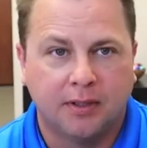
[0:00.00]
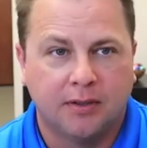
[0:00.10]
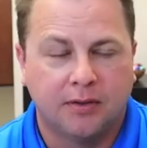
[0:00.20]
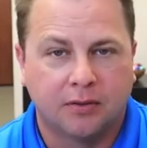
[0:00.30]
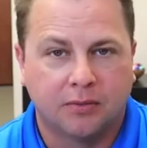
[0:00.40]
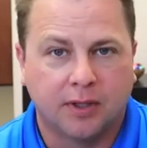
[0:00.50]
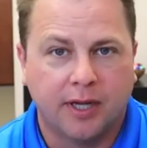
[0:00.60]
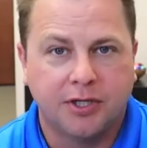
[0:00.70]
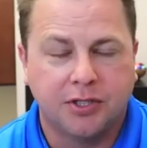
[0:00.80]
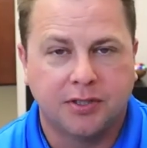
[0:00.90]
the
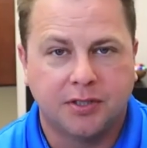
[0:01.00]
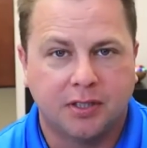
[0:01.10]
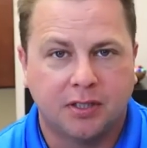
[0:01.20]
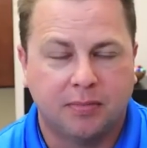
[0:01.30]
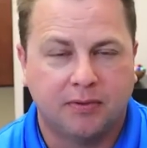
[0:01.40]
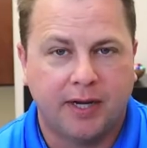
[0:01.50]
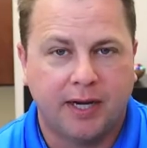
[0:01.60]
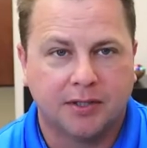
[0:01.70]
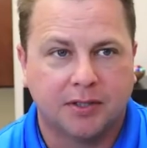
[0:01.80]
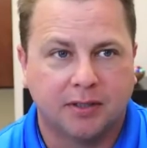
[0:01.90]
relationship of
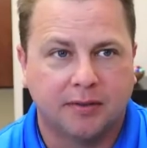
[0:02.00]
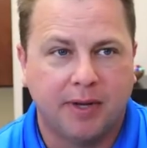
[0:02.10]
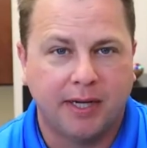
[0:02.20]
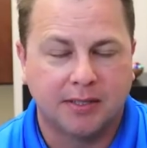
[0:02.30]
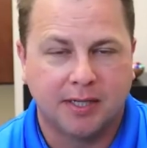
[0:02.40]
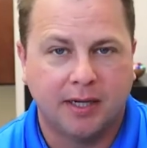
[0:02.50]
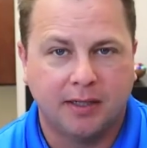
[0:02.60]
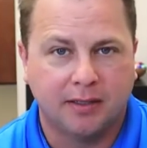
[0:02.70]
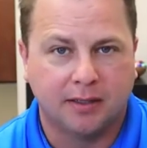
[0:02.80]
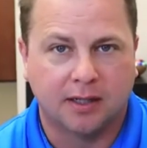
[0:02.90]
actually
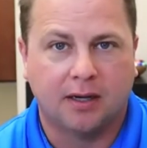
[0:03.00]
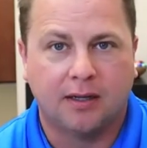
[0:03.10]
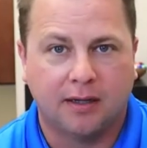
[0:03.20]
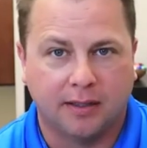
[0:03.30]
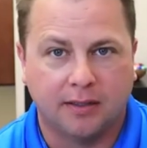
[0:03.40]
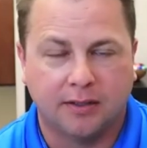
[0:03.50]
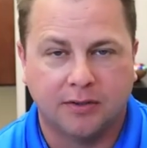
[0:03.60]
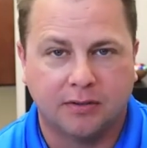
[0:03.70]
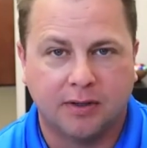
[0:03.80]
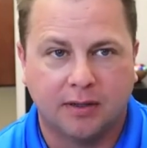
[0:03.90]
maintaining a client
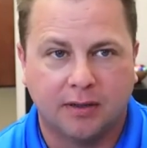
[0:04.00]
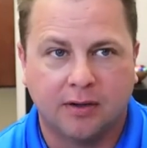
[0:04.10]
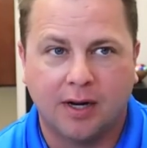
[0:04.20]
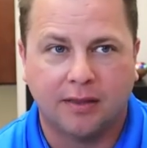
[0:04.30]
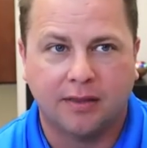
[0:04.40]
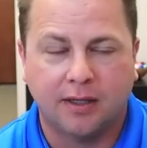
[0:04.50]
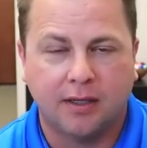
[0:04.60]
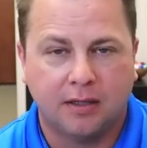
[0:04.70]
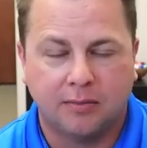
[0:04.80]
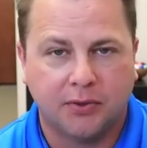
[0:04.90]
because they're not
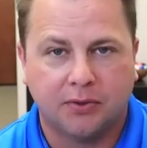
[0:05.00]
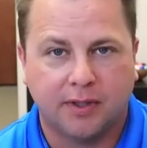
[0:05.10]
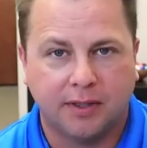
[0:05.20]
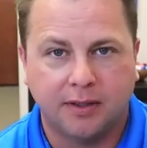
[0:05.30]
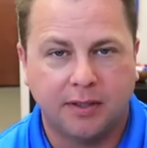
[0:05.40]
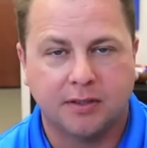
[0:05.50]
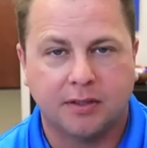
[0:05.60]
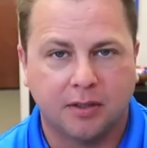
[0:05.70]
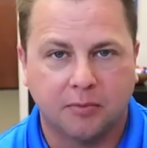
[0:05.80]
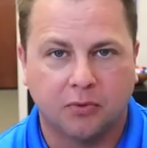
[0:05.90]
thinking about the right things
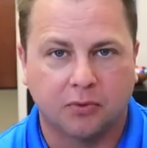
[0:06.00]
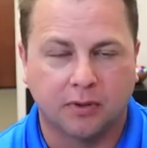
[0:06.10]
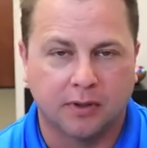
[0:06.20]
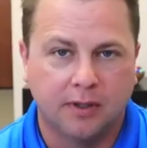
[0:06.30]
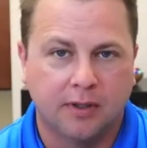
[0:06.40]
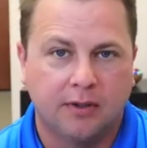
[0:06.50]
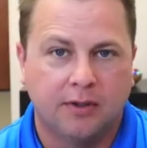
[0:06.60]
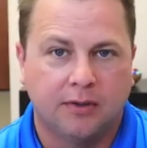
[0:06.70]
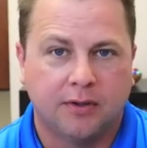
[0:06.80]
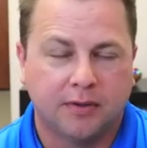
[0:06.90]
anymore.
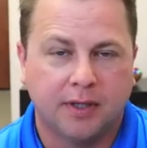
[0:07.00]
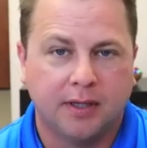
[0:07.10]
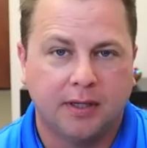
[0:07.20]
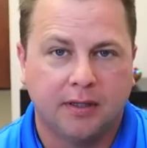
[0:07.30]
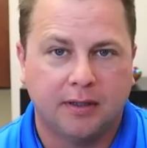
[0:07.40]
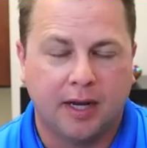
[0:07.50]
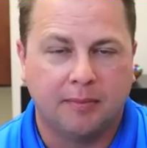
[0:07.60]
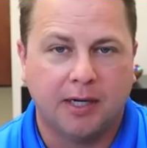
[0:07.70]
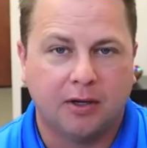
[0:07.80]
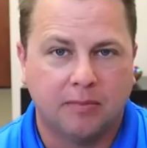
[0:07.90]
they're thinking,
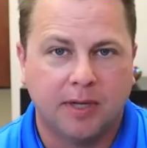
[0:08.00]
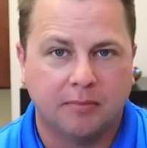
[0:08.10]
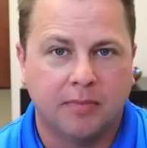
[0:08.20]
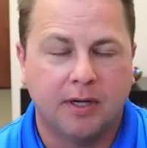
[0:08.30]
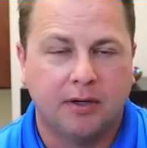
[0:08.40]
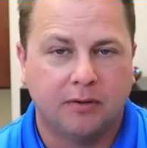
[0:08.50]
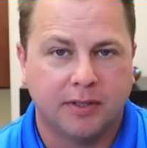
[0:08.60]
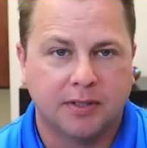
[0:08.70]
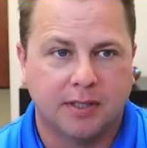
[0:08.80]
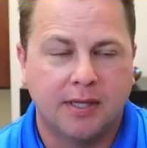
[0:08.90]
am I going to make money on
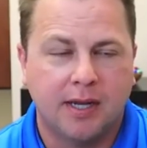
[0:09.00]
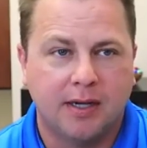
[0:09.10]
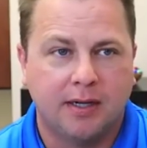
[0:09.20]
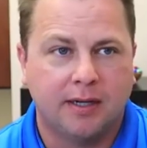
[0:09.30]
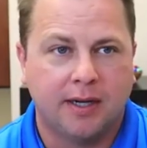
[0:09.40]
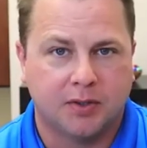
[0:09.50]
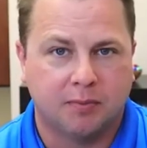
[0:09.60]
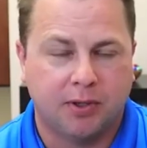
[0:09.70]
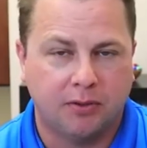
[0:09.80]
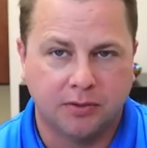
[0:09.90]
this today, as
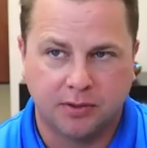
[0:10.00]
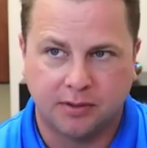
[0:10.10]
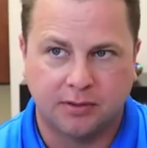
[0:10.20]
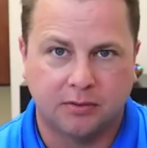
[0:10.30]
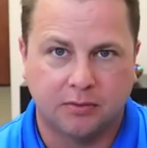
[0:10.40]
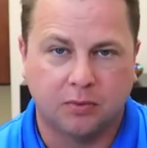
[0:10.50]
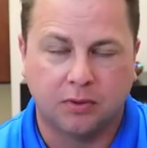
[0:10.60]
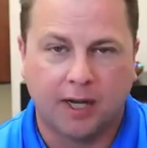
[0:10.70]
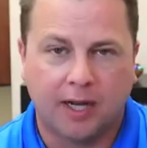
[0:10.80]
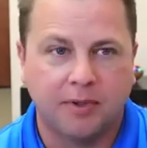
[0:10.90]
opposed to,
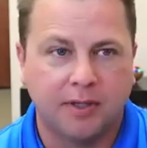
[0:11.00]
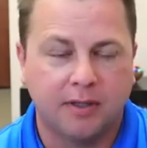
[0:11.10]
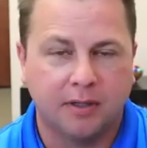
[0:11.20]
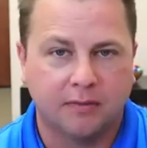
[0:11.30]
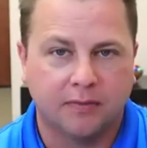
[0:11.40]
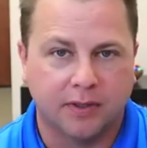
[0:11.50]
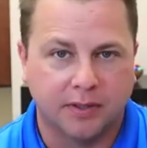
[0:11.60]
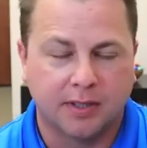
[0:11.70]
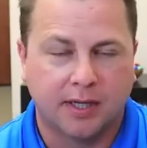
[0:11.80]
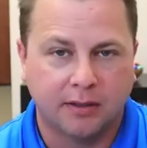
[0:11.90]
will I be there for the
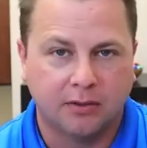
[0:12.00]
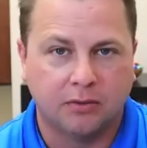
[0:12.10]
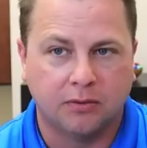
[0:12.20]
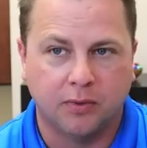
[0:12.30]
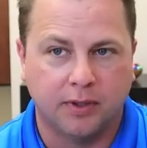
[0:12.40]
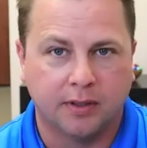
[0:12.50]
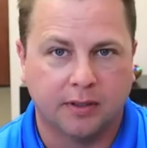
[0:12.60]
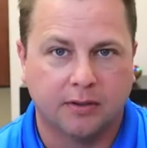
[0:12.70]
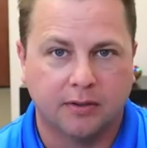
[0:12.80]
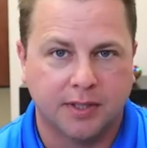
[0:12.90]
cycle when it
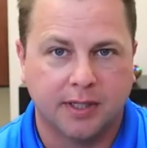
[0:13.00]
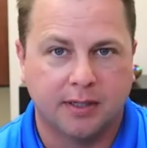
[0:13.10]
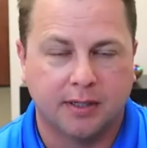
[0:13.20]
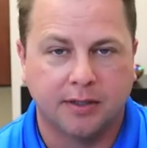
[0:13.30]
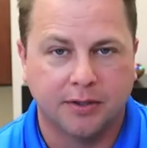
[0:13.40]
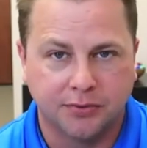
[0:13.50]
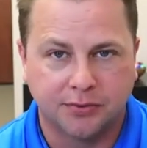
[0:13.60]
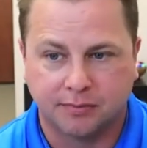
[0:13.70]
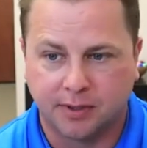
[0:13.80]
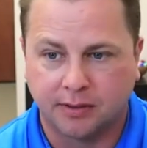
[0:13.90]
occurs eight, nine years
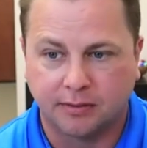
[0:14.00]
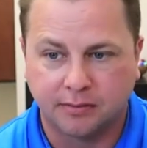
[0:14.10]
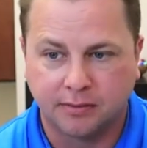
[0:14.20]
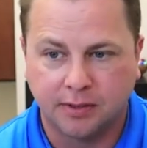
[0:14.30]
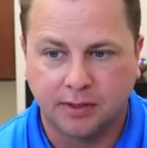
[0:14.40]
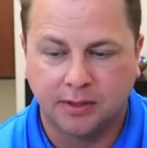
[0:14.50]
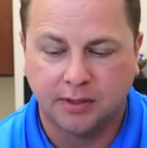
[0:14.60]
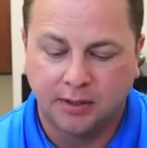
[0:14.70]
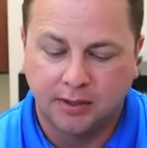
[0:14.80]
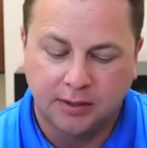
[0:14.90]
from now?
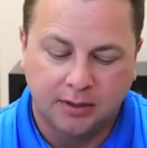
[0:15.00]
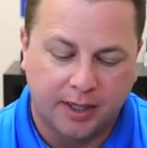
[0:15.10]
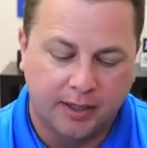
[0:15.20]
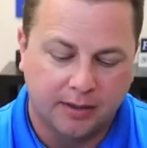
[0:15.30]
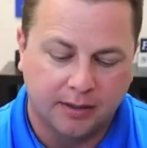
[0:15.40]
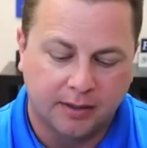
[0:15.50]
Right. And uh,